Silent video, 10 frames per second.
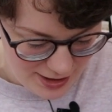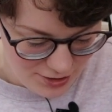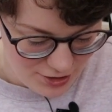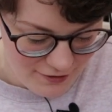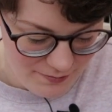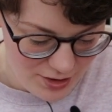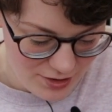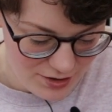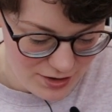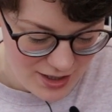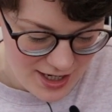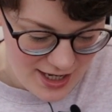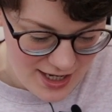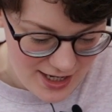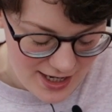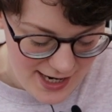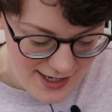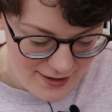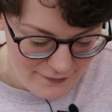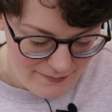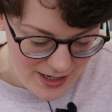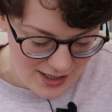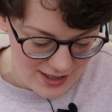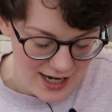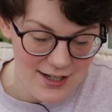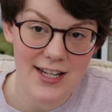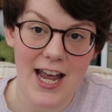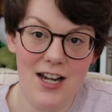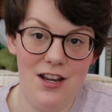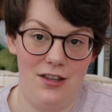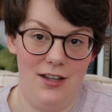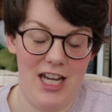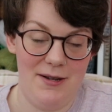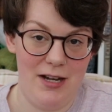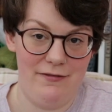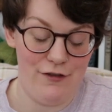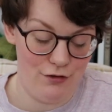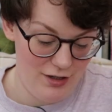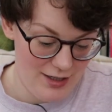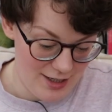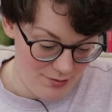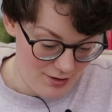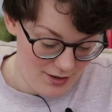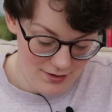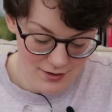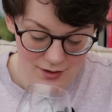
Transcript: pleased of because I have made hardly anything in my Ravelry library.